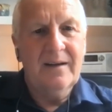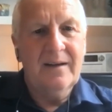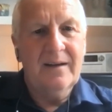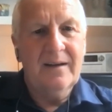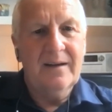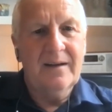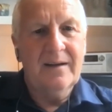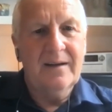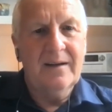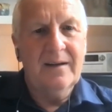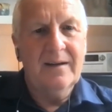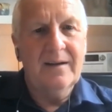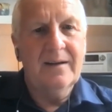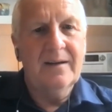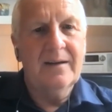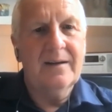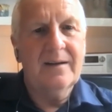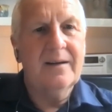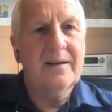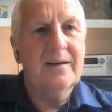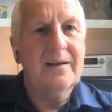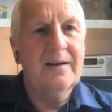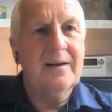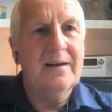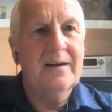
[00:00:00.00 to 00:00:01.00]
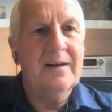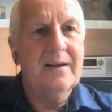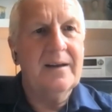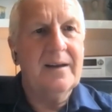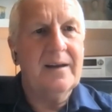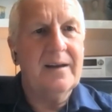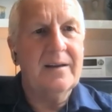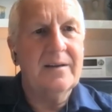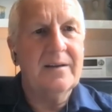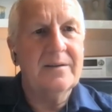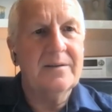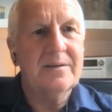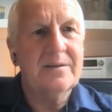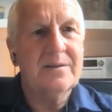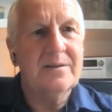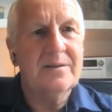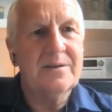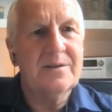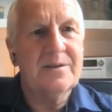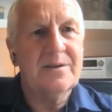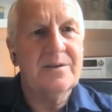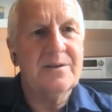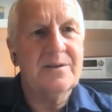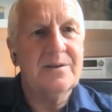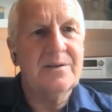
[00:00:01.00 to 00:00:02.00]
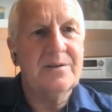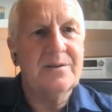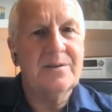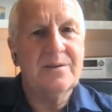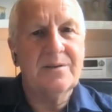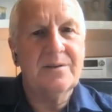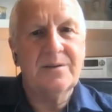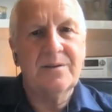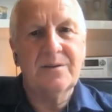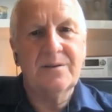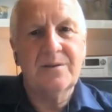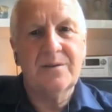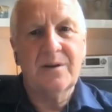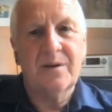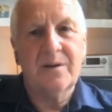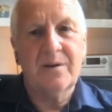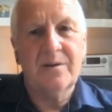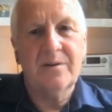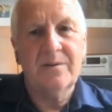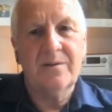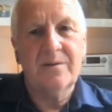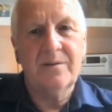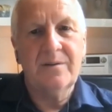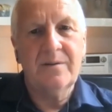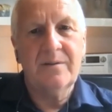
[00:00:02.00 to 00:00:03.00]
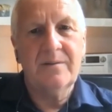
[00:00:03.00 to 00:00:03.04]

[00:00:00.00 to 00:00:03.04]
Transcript: like so.